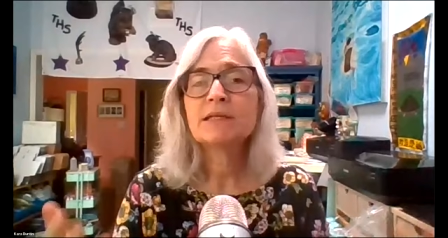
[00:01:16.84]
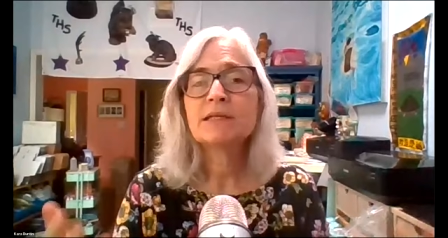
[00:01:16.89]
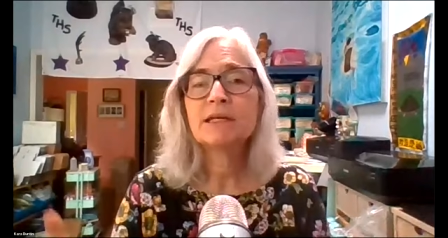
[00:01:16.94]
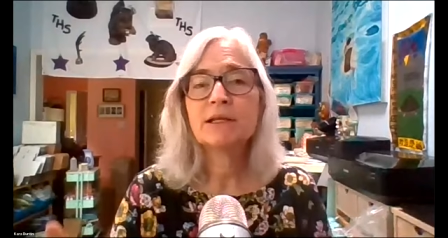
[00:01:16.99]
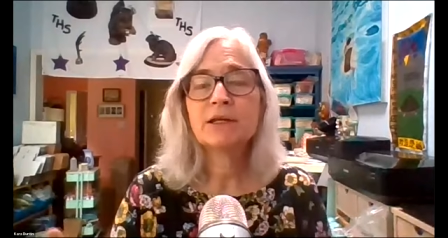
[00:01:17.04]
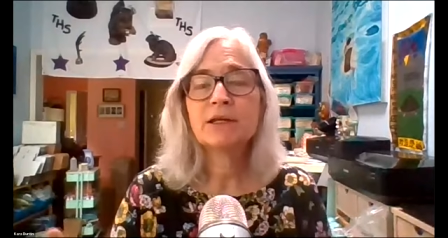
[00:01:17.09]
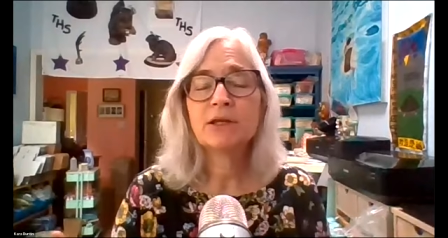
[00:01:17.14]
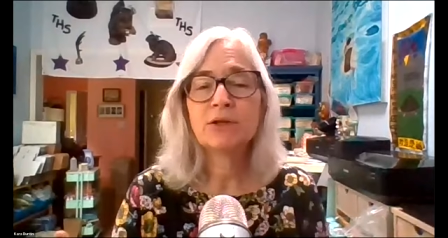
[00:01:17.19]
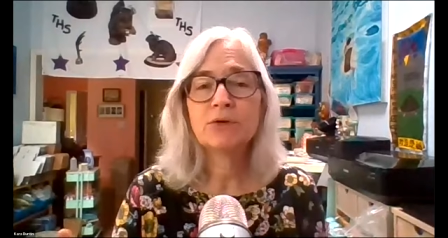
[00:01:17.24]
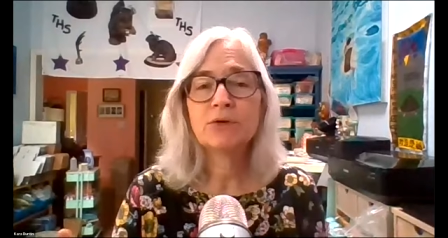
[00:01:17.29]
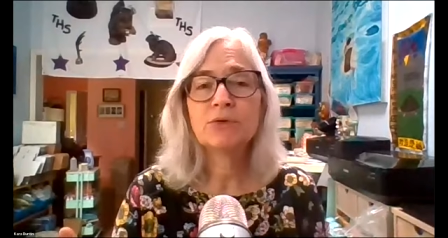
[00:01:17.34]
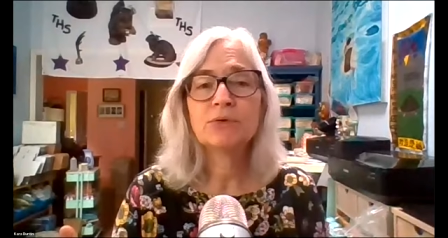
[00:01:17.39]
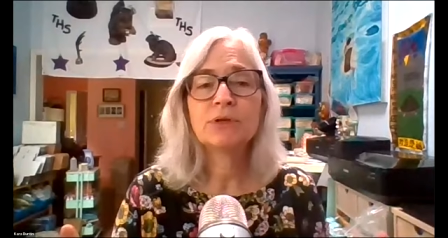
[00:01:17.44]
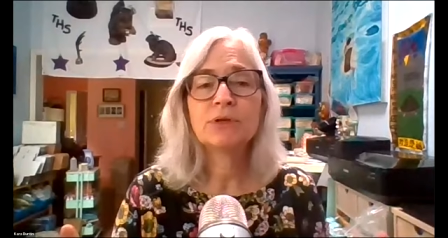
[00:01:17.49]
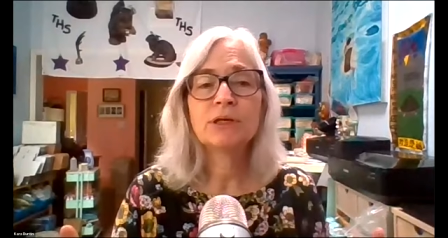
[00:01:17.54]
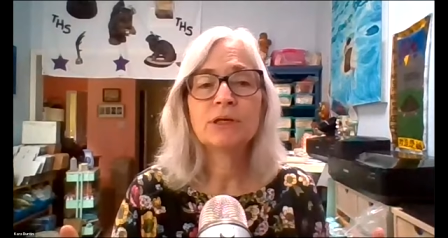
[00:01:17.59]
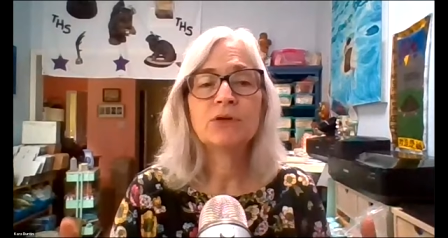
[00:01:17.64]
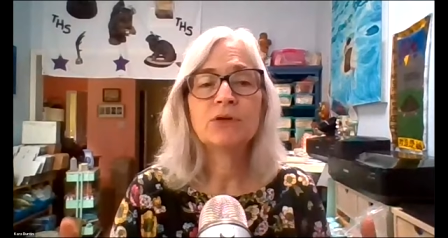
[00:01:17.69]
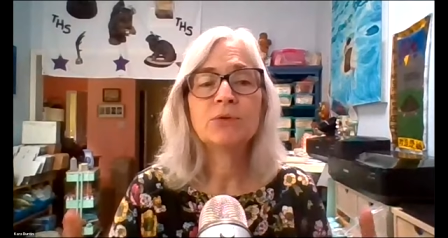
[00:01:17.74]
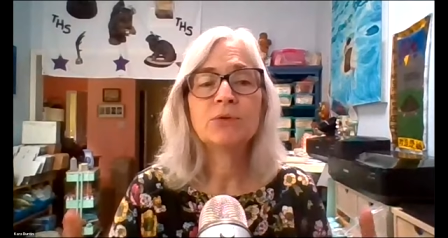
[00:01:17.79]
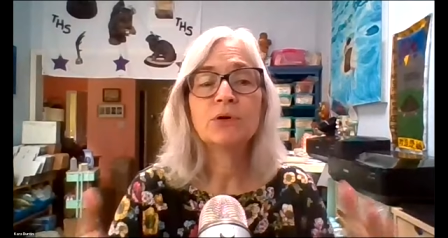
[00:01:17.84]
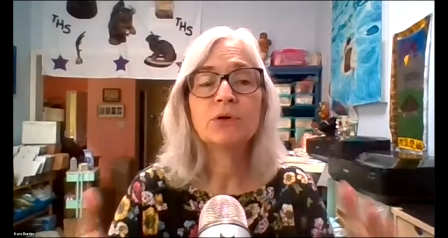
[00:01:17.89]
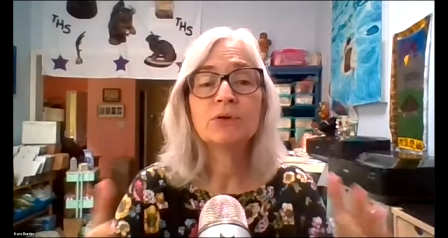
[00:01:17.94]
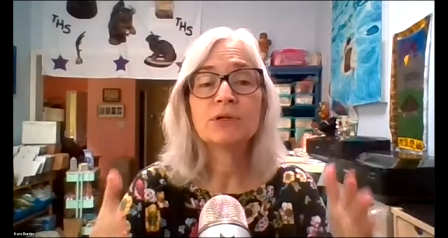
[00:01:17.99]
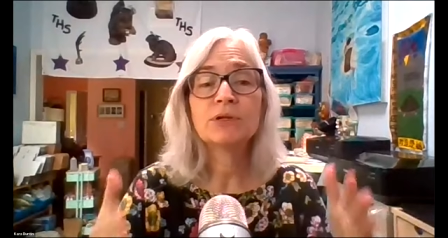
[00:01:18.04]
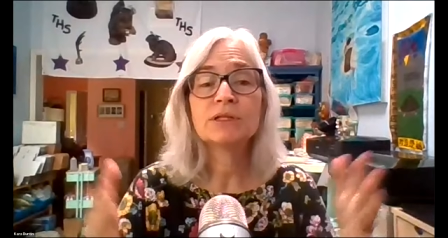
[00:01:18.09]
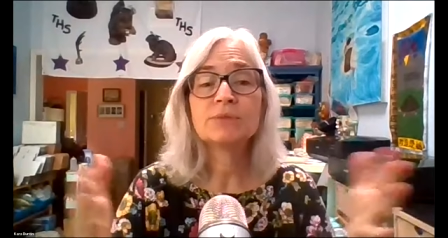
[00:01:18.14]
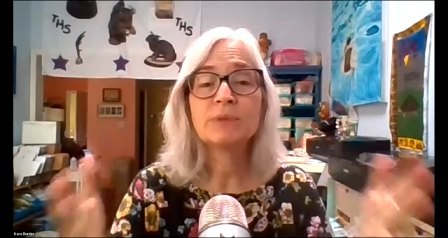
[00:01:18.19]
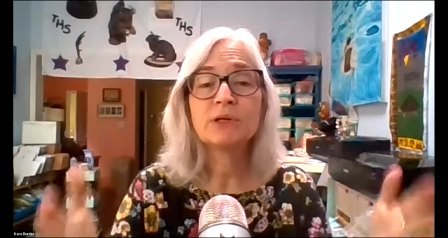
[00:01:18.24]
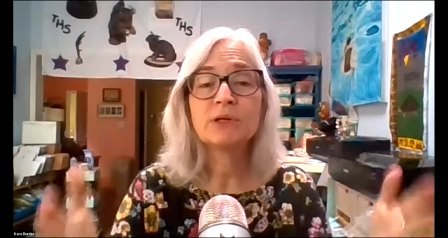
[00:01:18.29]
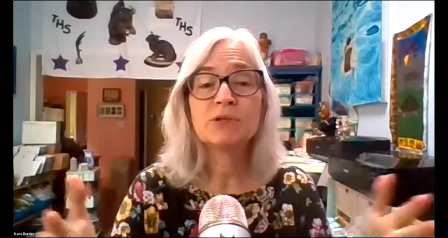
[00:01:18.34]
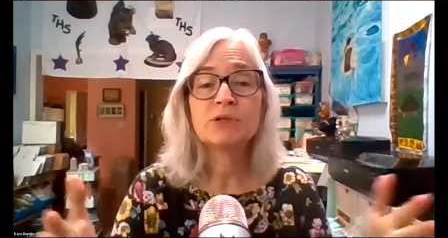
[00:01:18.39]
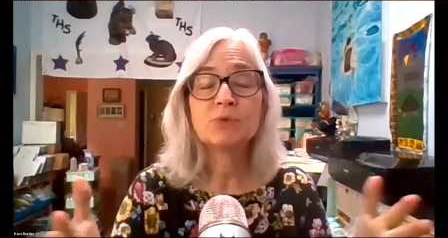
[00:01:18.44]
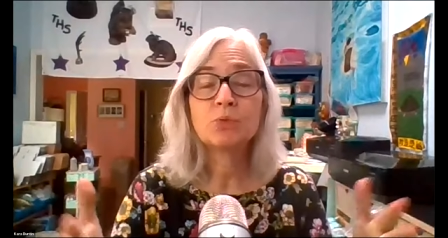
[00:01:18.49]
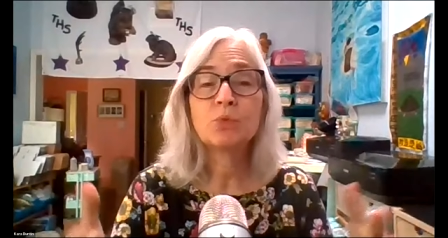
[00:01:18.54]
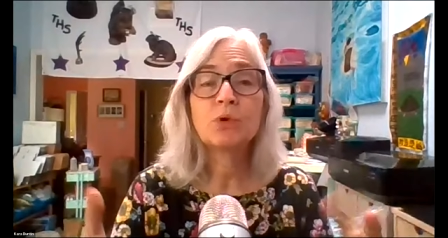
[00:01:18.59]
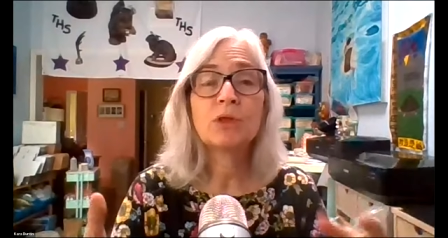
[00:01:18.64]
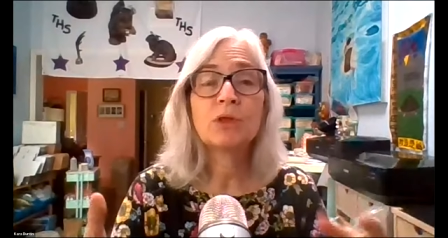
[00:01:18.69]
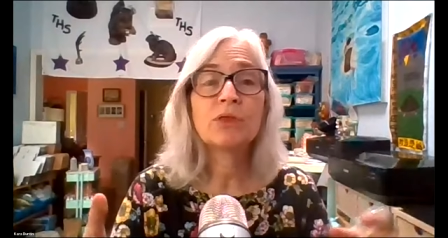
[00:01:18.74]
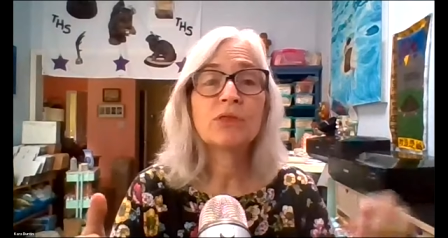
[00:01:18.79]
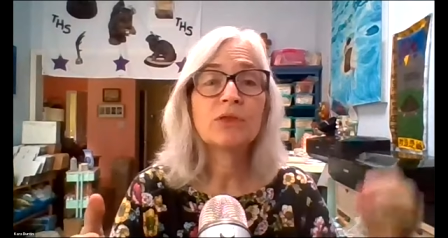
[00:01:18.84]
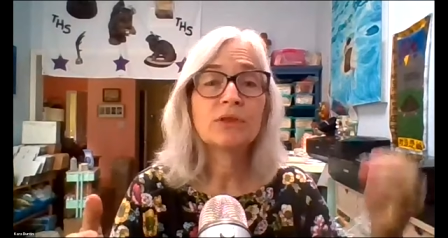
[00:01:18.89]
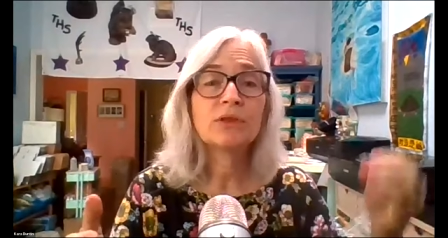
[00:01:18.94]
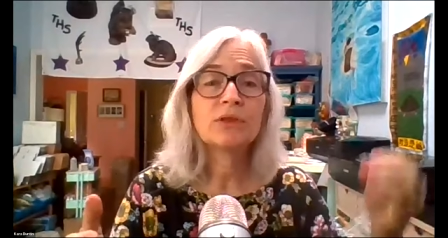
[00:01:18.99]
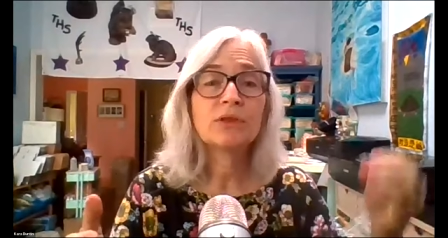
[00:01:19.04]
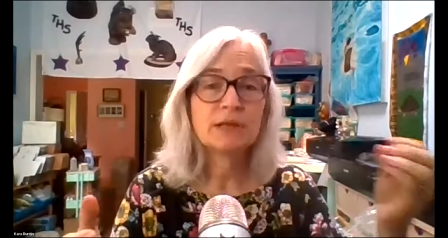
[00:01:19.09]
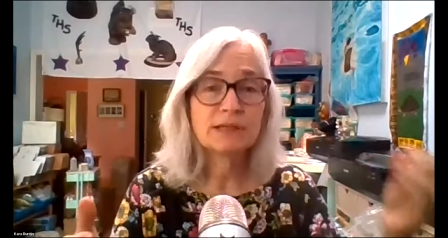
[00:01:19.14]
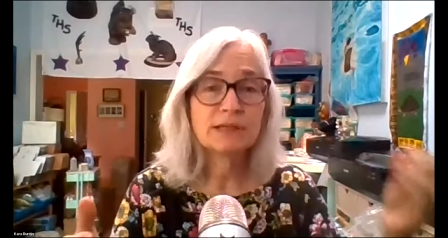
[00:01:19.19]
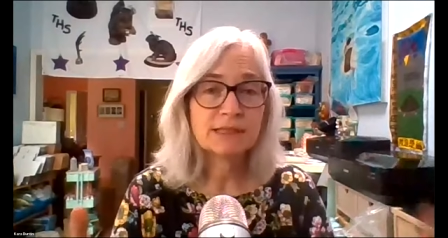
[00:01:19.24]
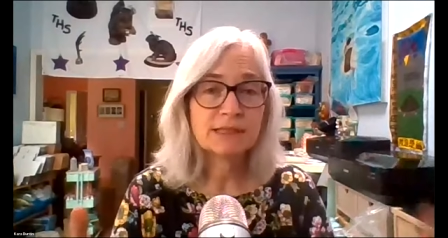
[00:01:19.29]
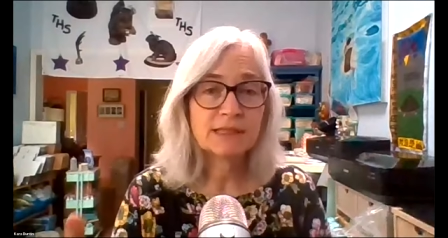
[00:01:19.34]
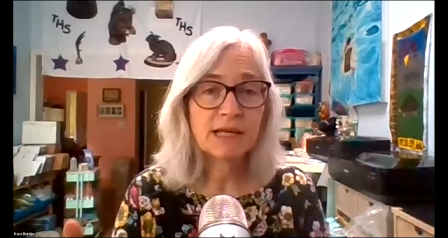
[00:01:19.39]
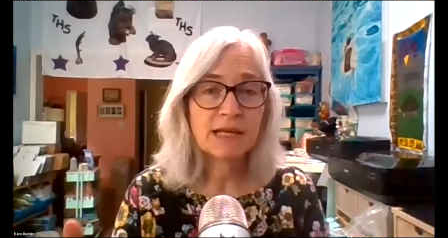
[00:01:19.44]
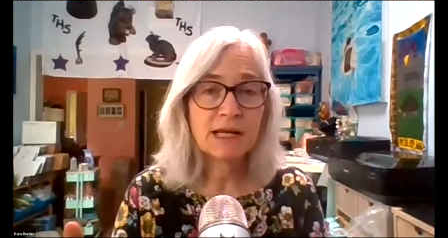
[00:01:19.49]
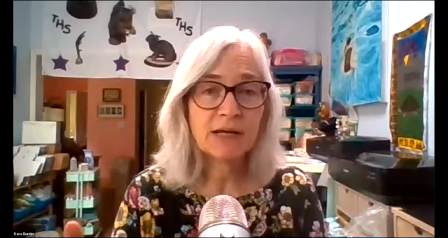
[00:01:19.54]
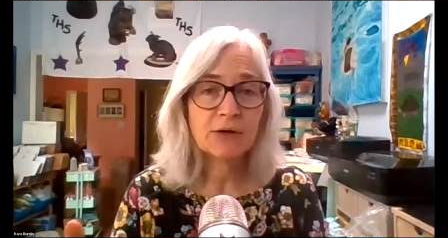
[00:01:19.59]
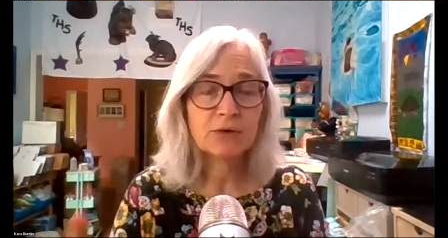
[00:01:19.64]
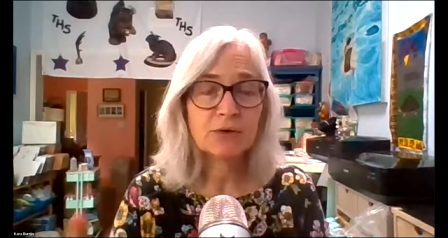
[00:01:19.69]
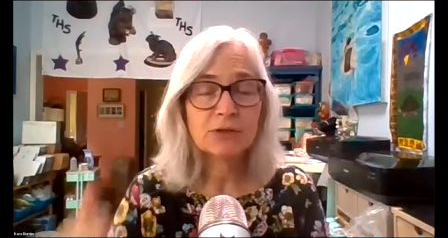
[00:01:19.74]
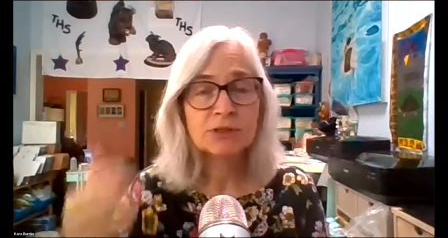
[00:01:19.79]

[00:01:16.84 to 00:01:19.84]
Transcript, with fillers: telling you that you earned this much with a sale.